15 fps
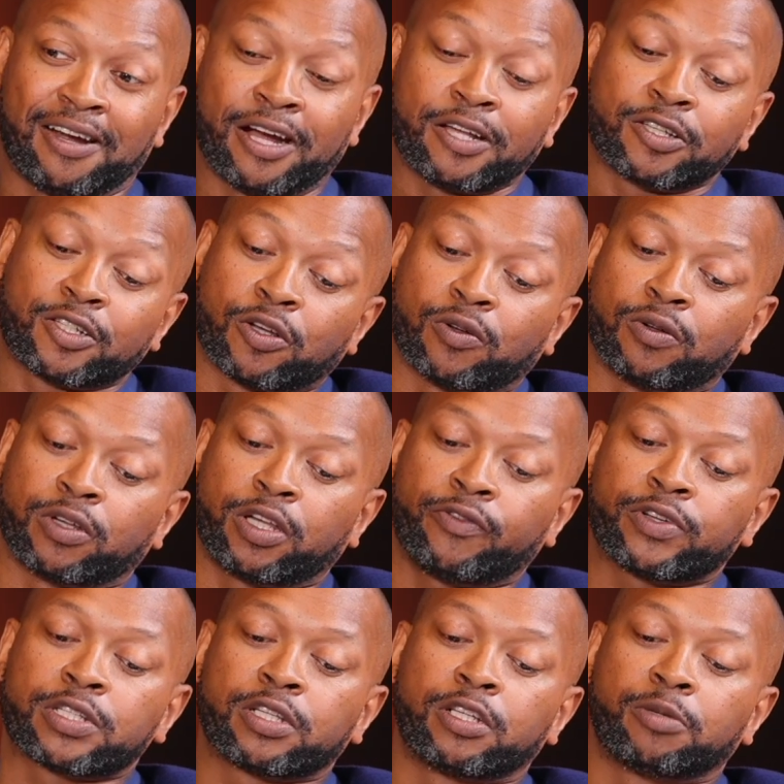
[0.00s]
All right. So
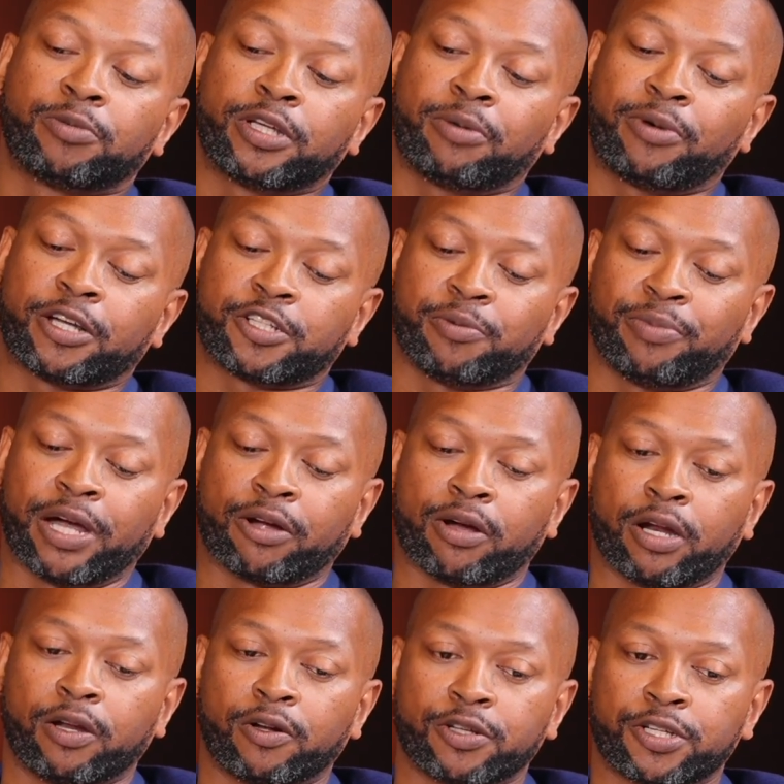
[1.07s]
give us a little bit about your
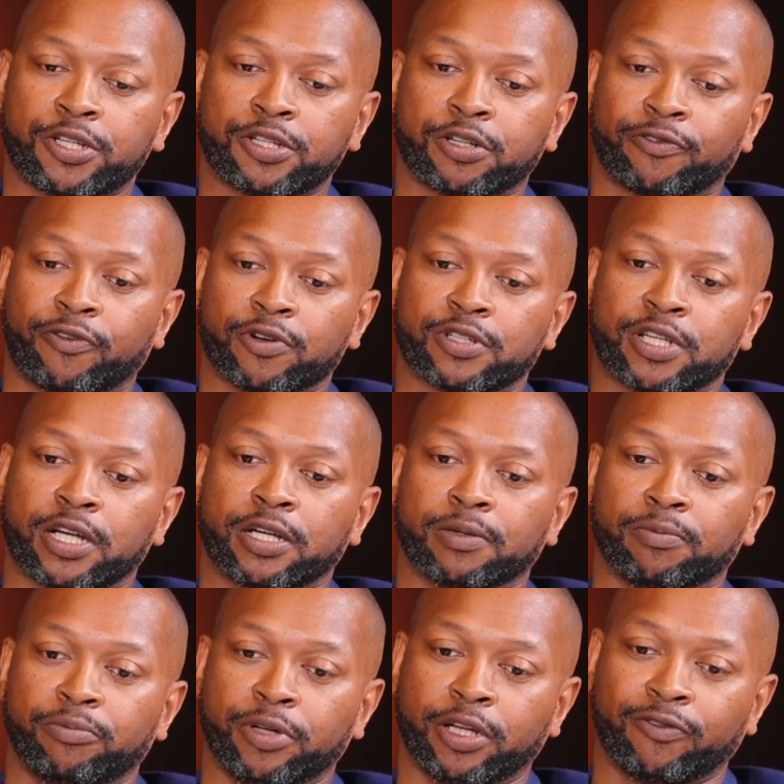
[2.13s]
background. I know this is your first
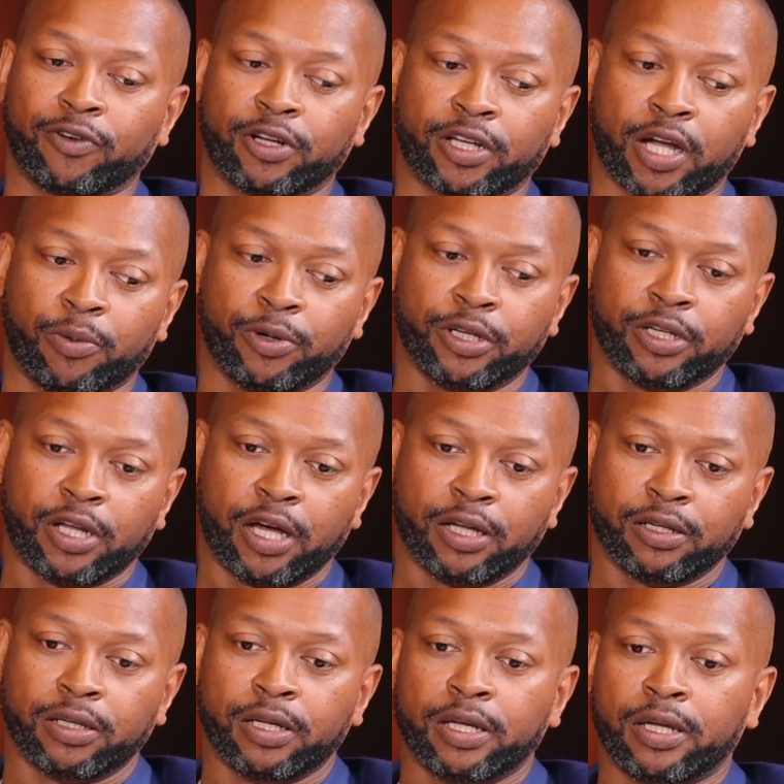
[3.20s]
time being in front of the camera and you're
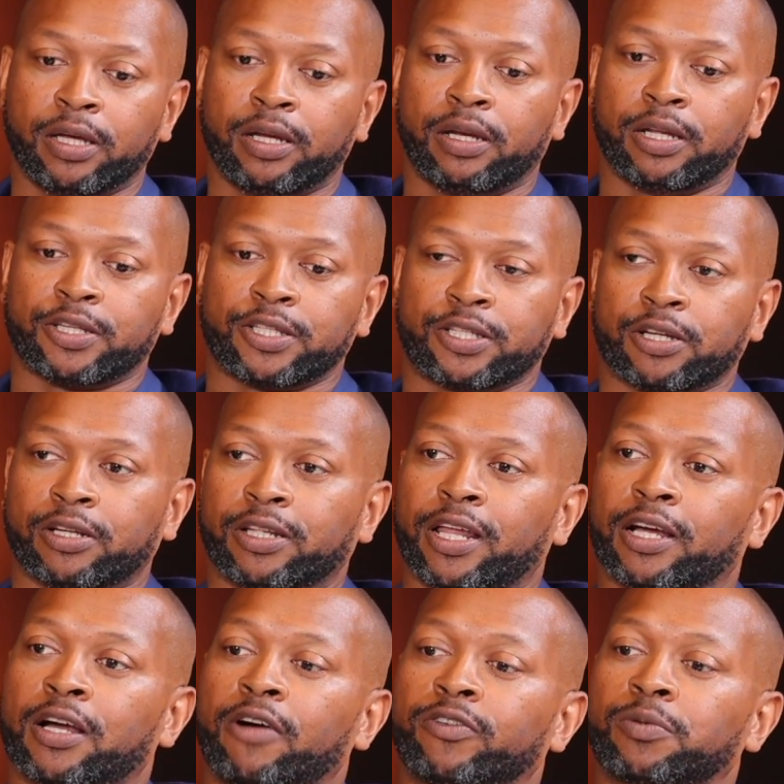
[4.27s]
not necessarily
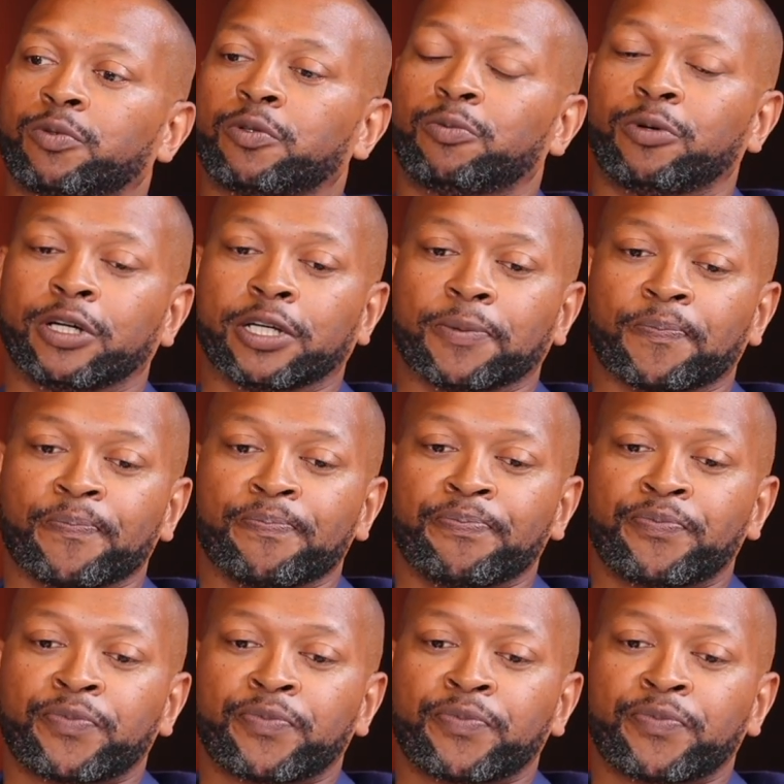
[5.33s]
that comfortable, but